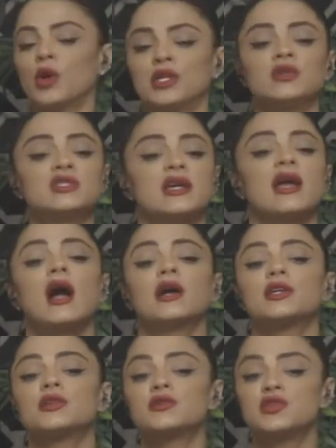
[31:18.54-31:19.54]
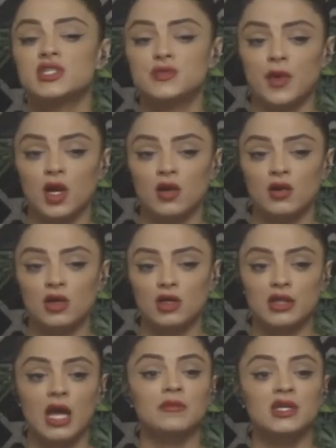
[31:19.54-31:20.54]
When you say how you spoke,
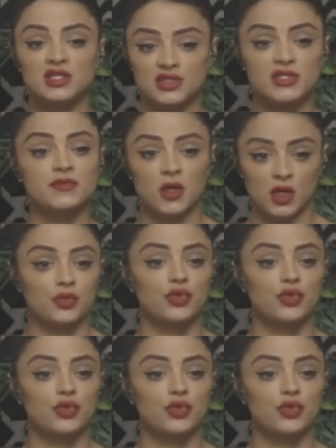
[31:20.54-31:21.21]
that means you spoke